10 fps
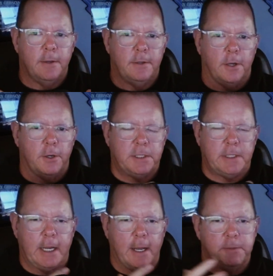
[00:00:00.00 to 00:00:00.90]
Are you
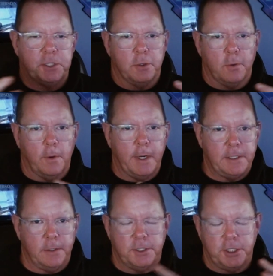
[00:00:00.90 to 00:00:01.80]
setting up
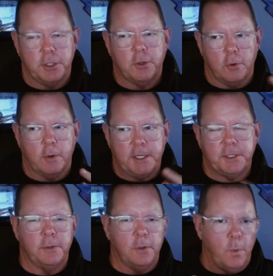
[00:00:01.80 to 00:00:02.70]

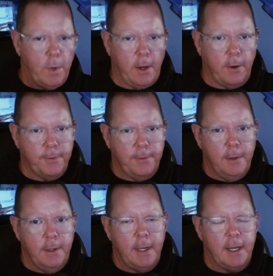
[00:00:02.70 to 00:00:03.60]
generational wealth?
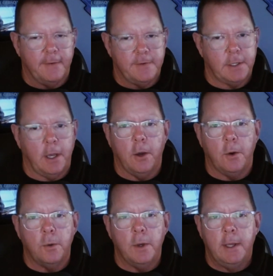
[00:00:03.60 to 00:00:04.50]
And if
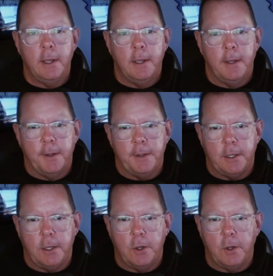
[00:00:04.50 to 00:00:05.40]
so,
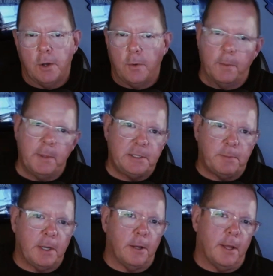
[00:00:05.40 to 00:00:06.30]
you don't want to be
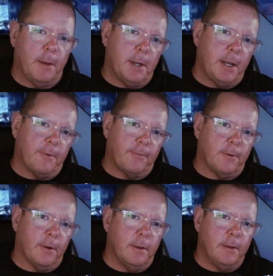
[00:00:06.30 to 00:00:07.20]
spending all that money up
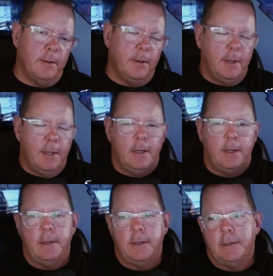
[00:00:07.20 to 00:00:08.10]
front.
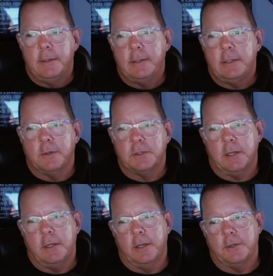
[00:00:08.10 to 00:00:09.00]

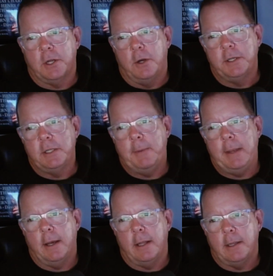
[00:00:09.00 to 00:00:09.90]
There's going to
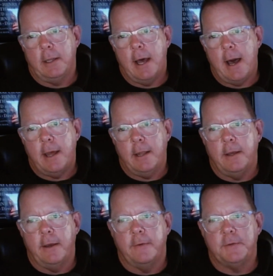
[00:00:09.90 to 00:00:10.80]
be a lot
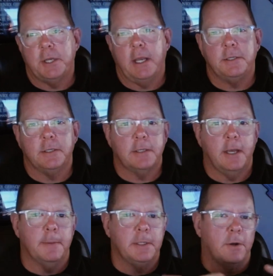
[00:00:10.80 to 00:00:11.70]
of changes
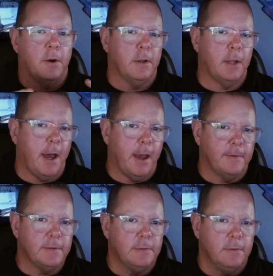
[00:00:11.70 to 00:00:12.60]
coming to our
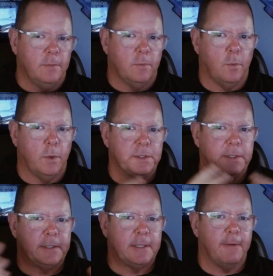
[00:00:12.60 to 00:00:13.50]
lives once
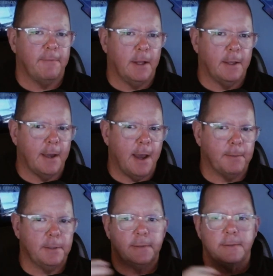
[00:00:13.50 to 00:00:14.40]
this thing finally
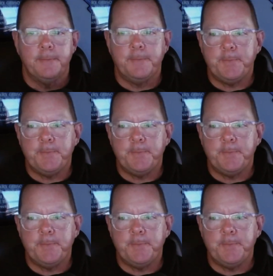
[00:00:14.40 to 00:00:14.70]
happens.